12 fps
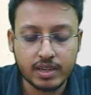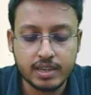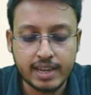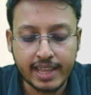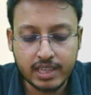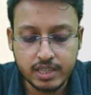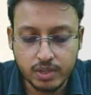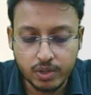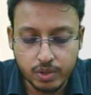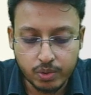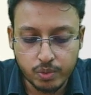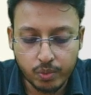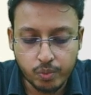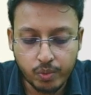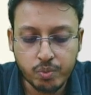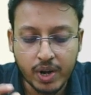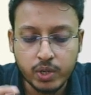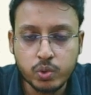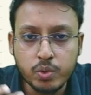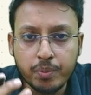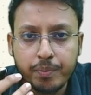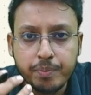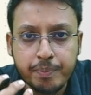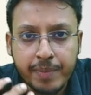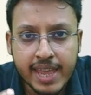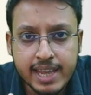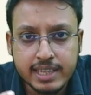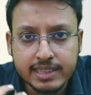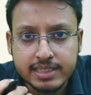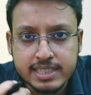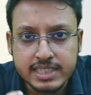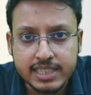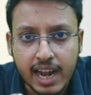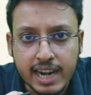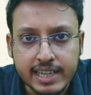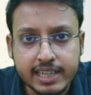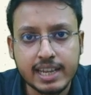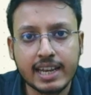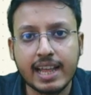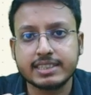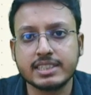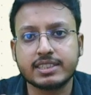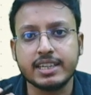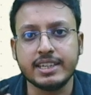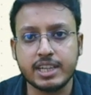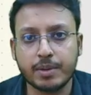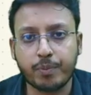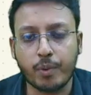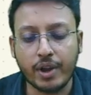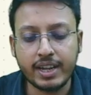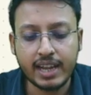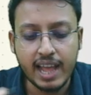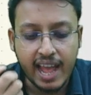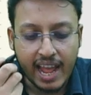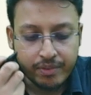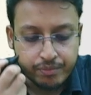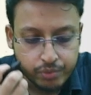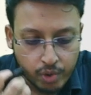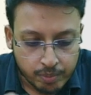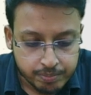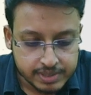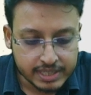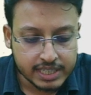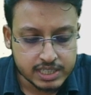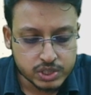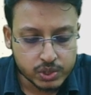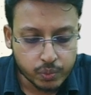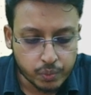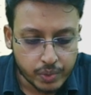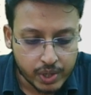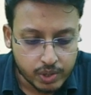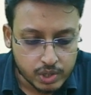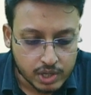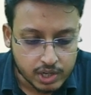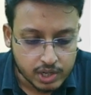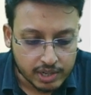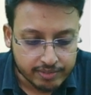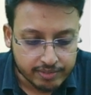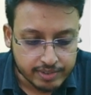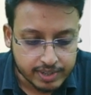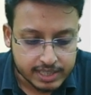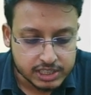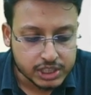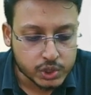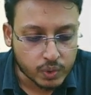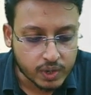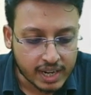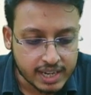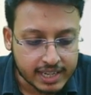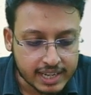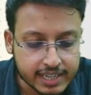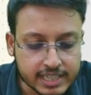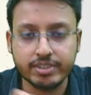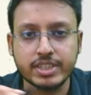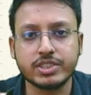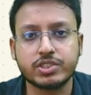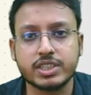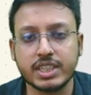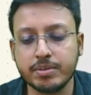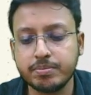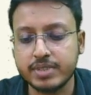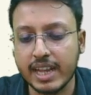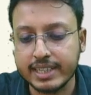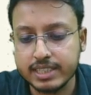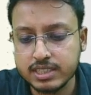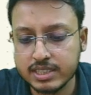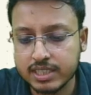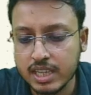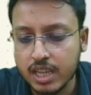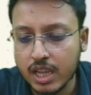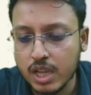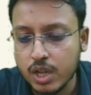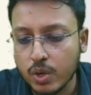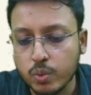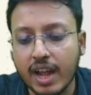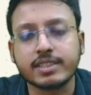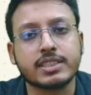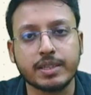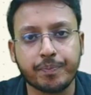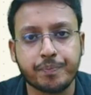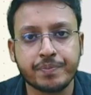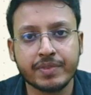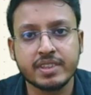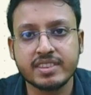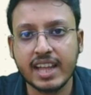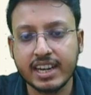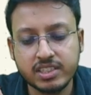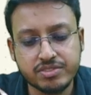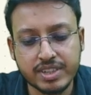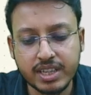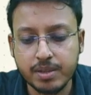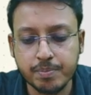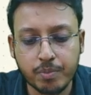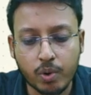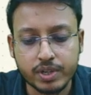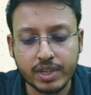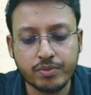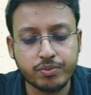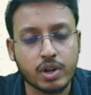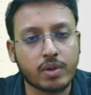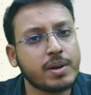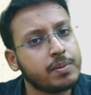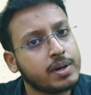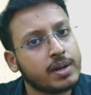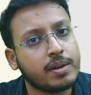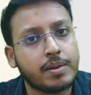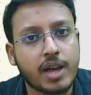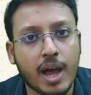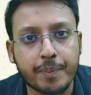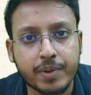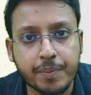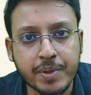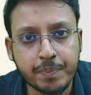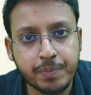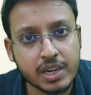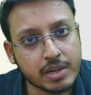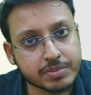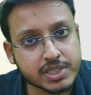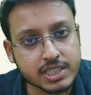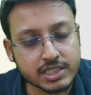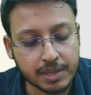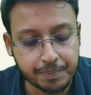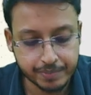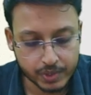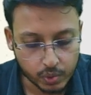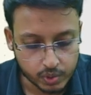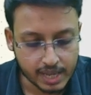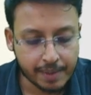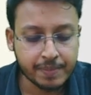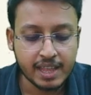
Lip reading: like we want to make this article as a center point, and from this we will cover this regional connectivity scheme, that is UDAN scheme. That is very important for our upcoming prelims exam. Okay,